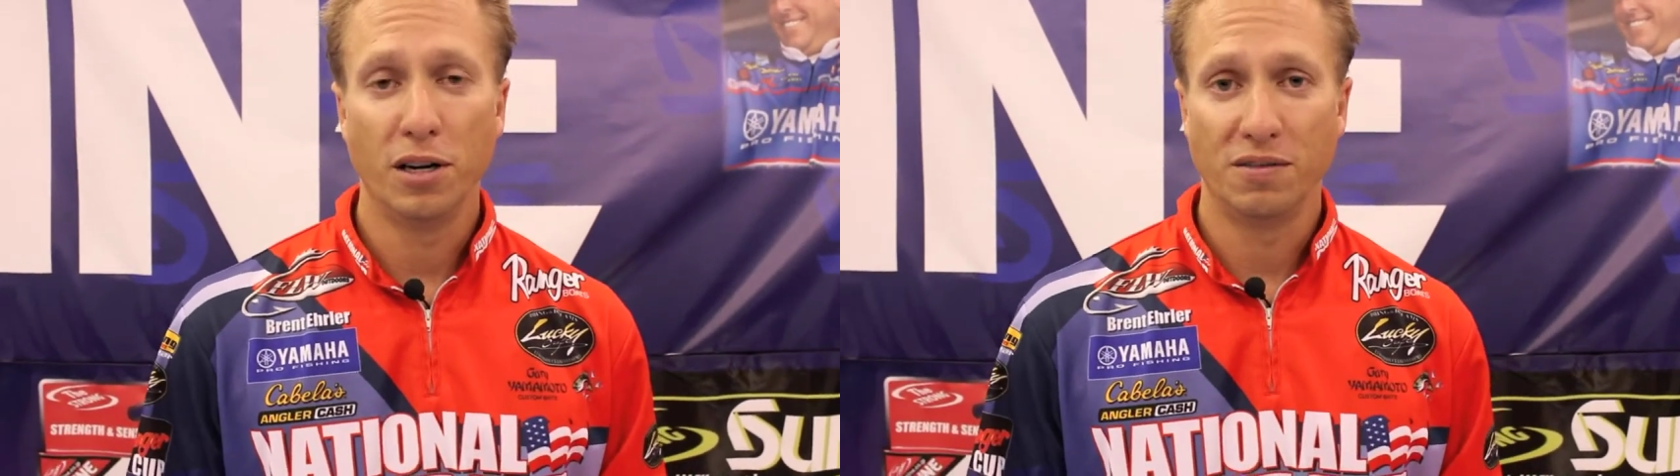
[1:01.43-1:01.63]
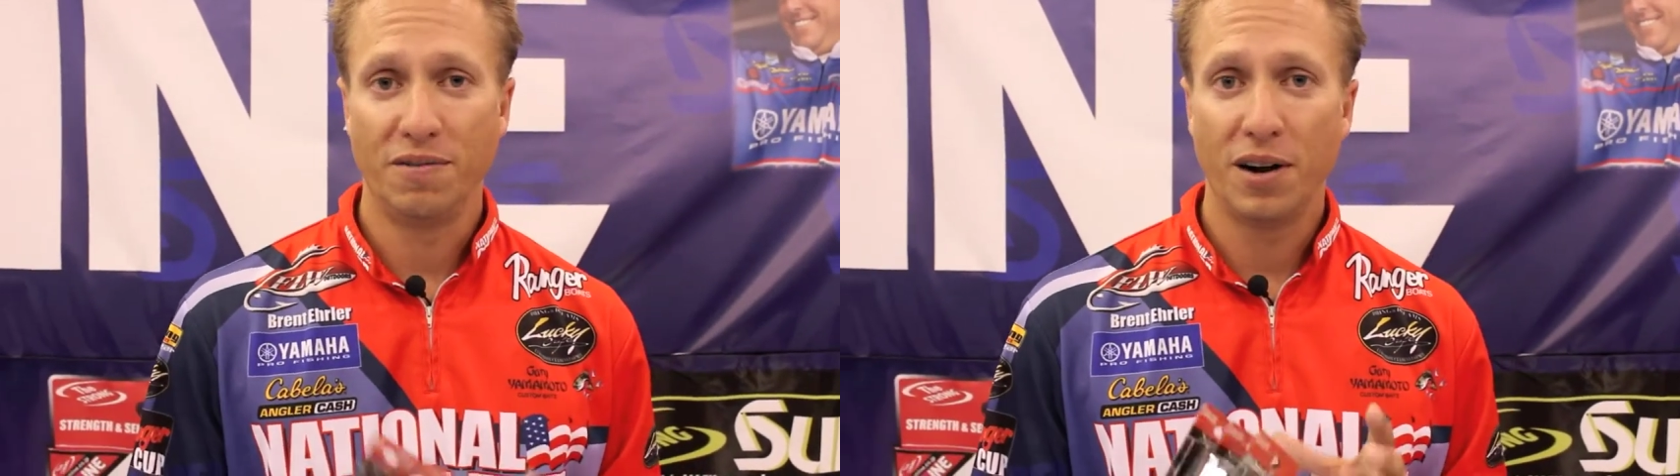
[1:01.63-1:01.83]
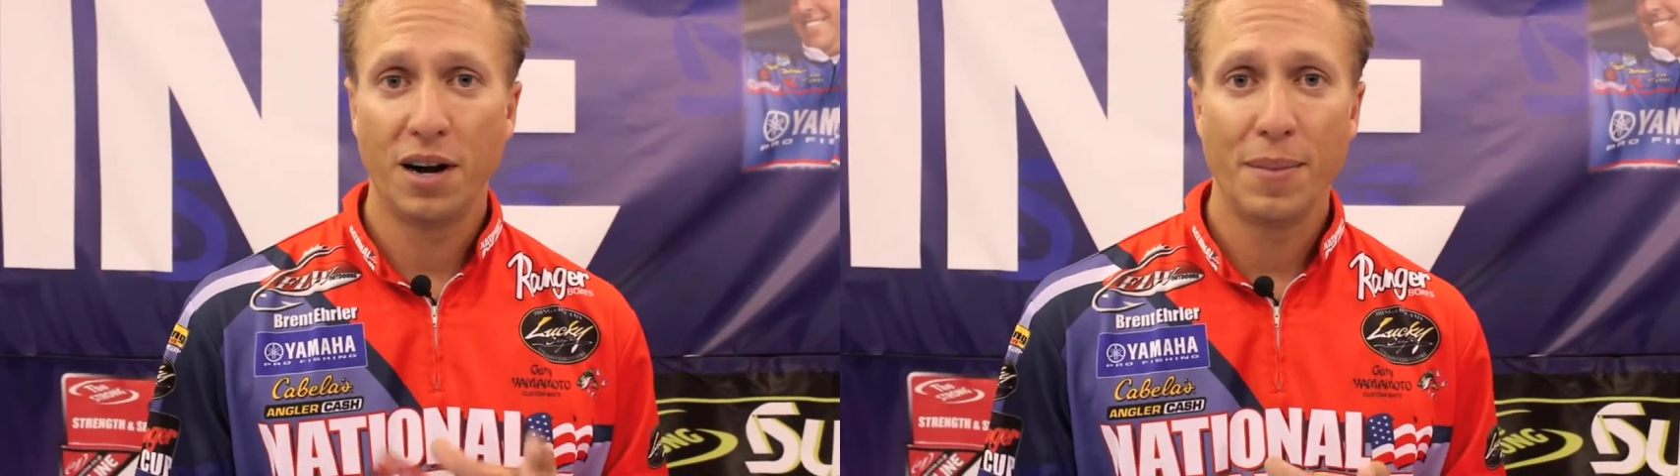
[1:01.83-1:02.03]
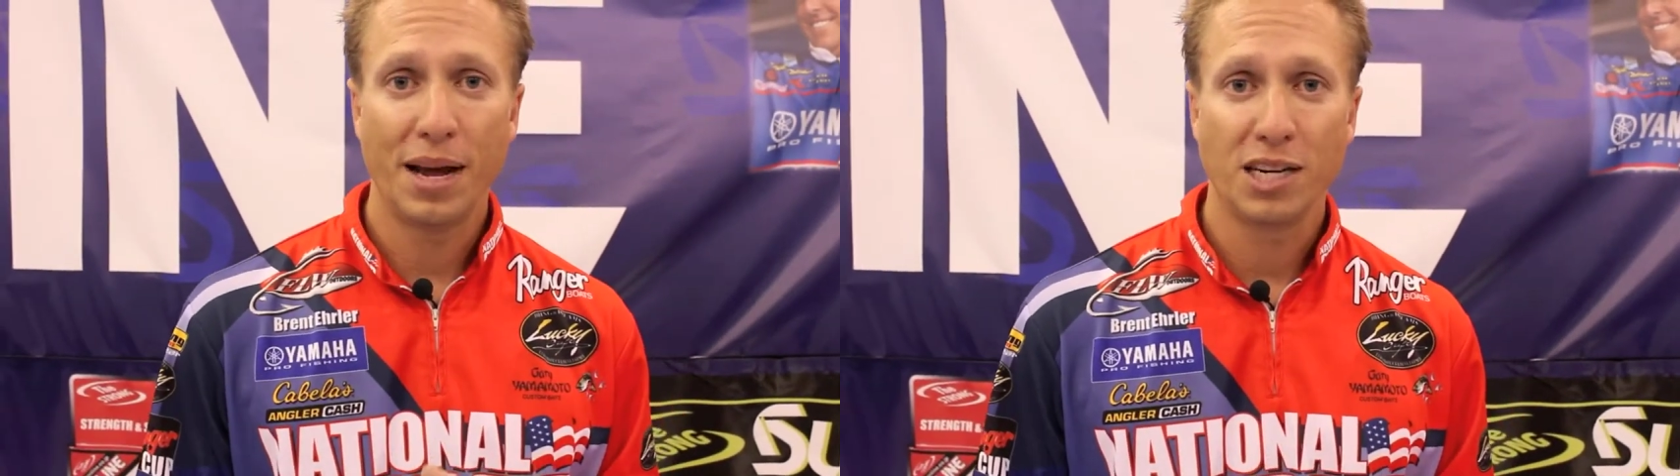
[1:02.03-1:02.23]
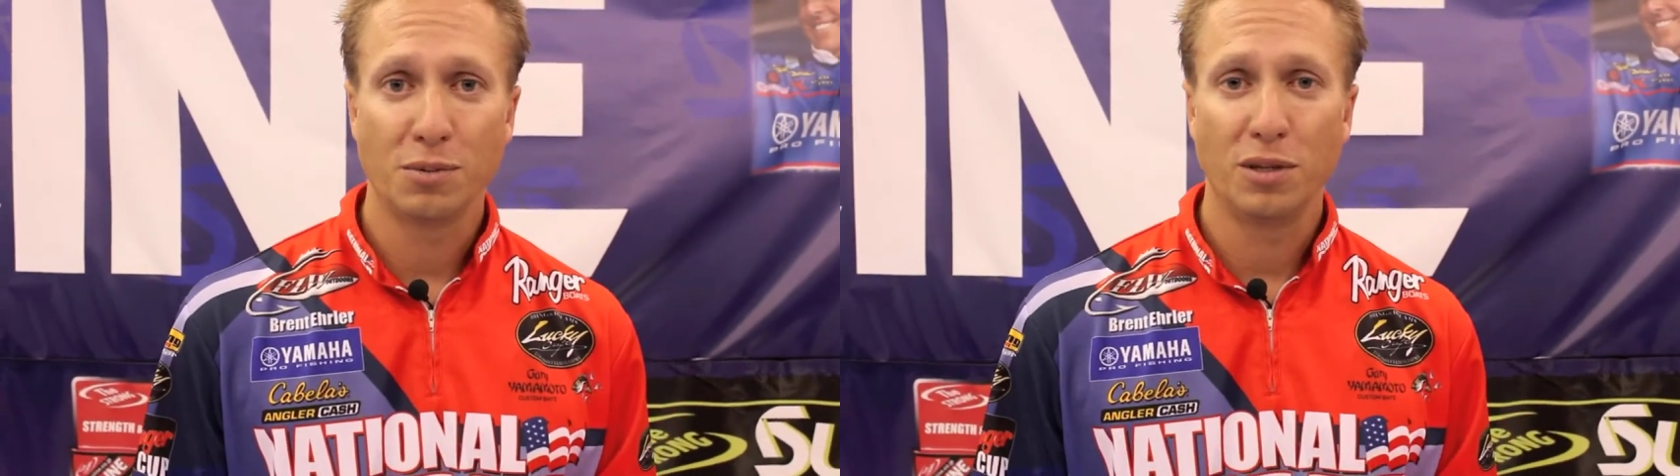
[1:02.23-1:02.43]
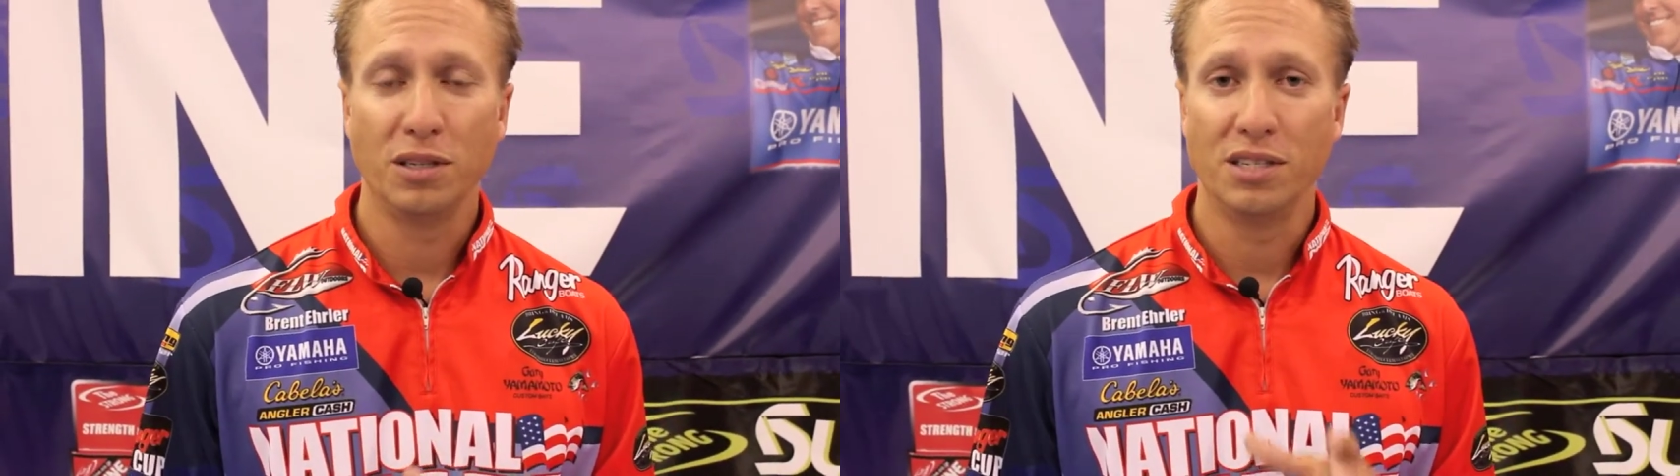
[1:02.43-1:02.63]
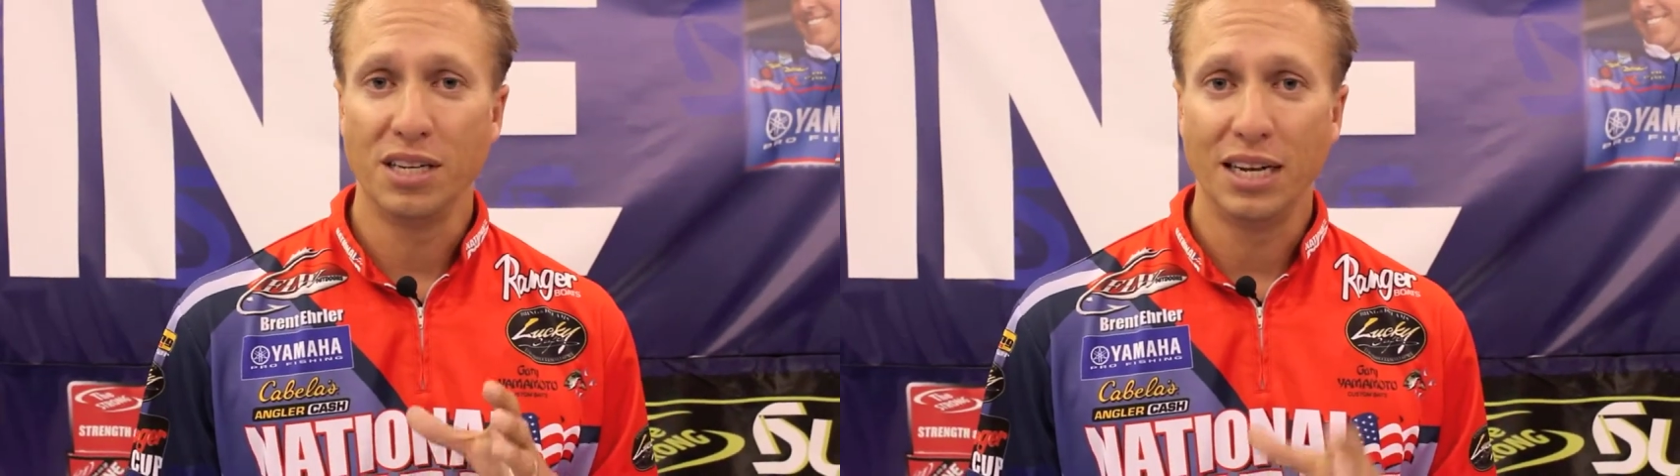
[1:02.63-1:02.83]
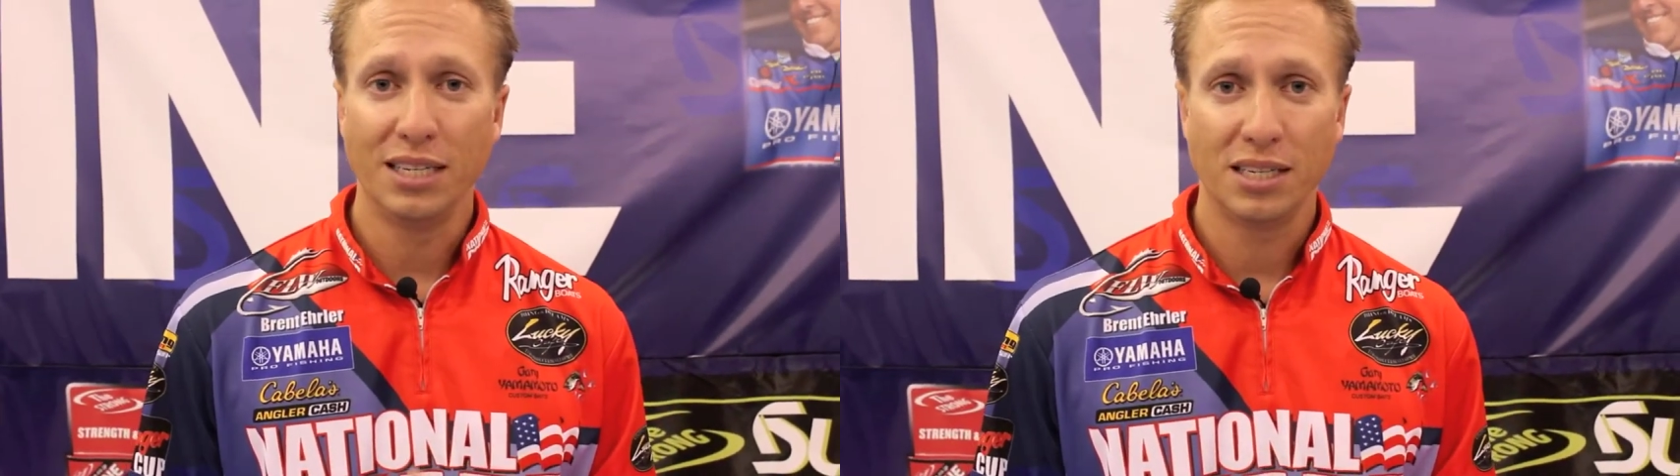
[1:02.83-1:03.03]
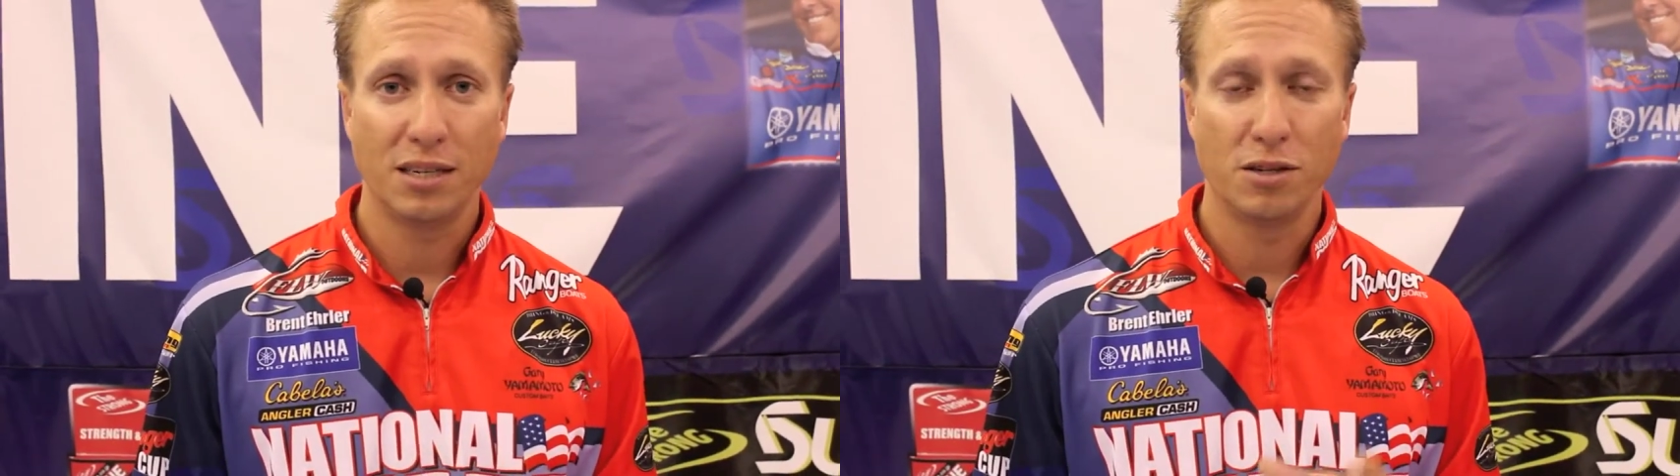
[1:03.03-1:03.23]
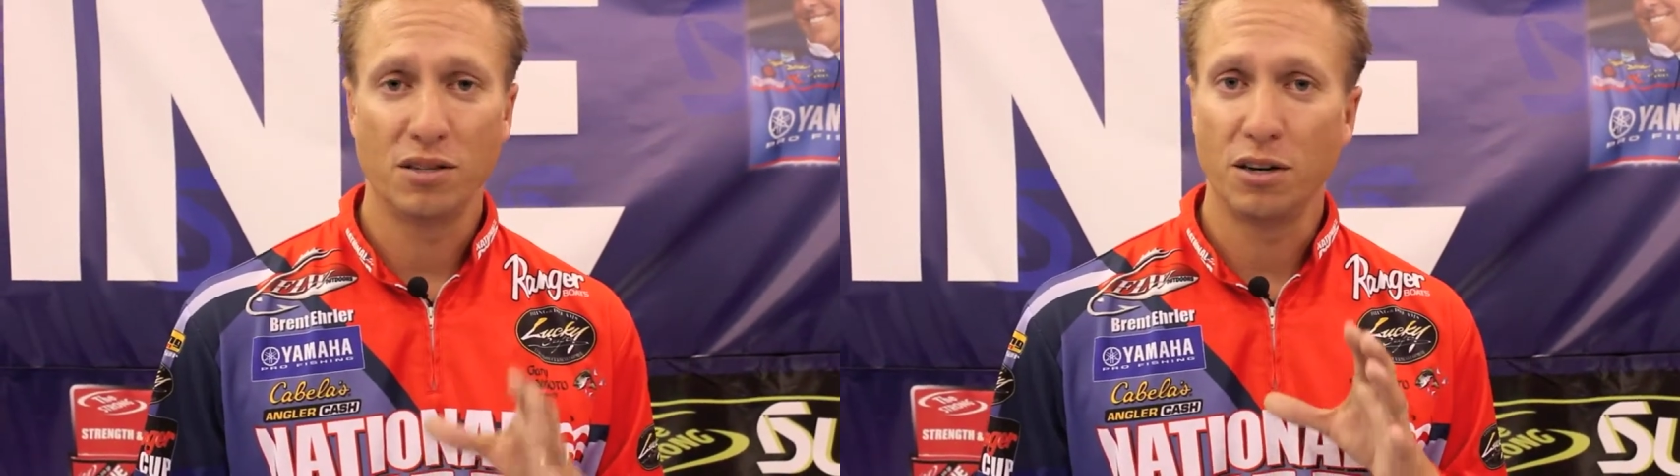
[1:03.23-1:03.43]
it's very manageable, it's easy,
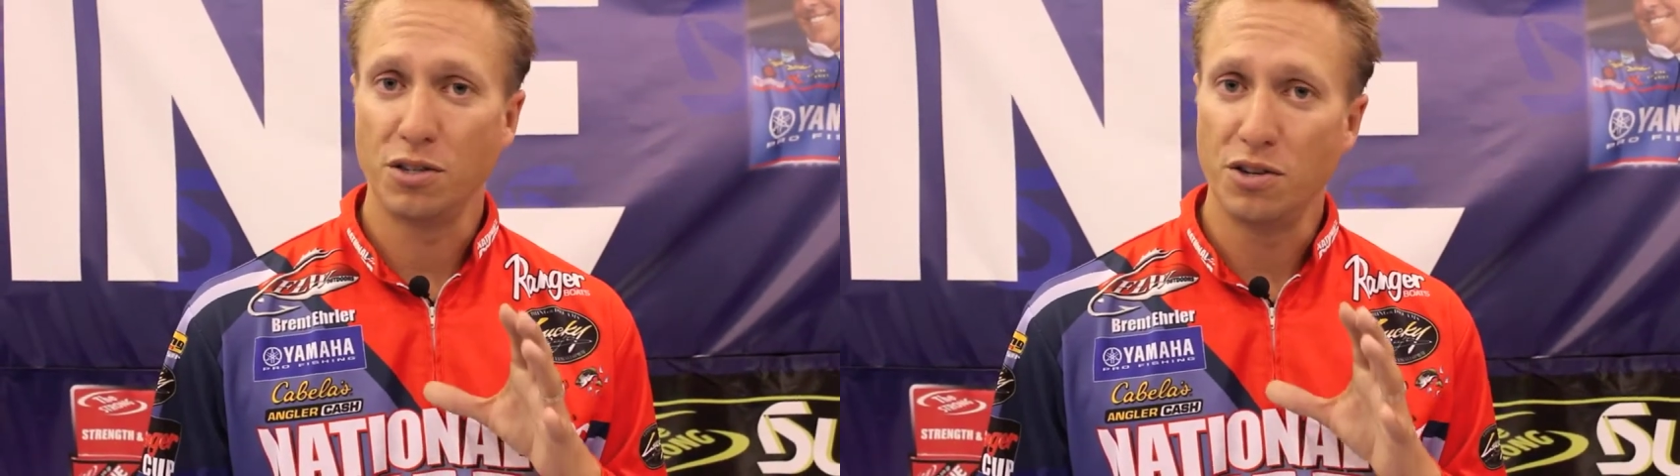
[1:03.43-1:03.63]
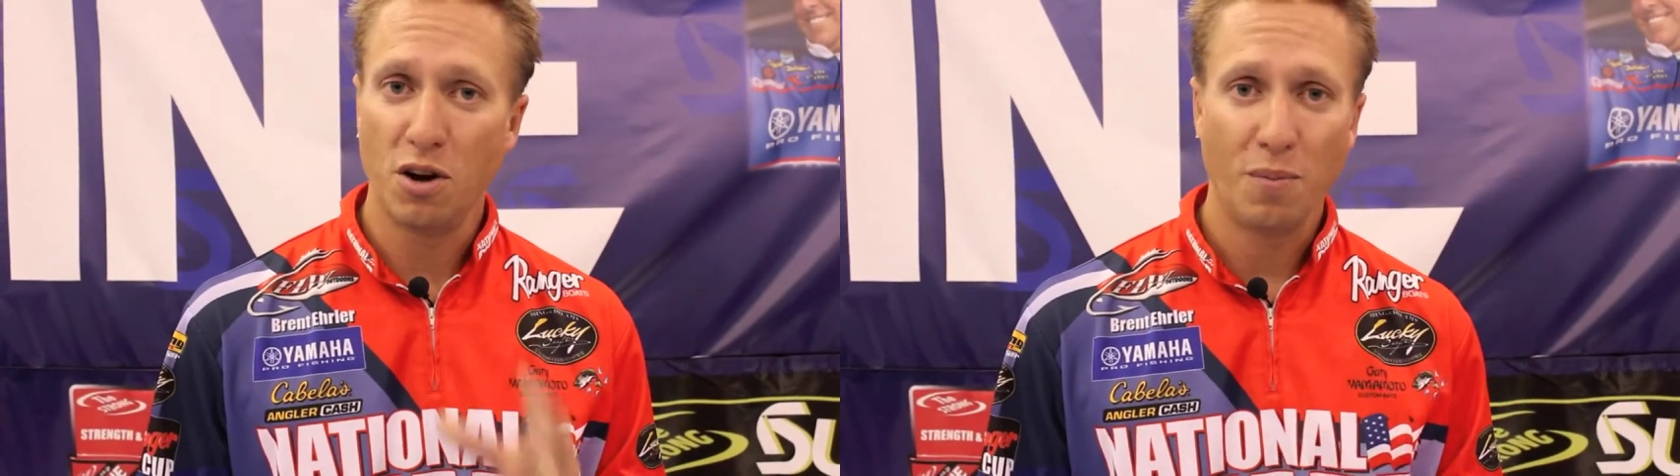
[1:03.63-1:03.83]
there's, there's no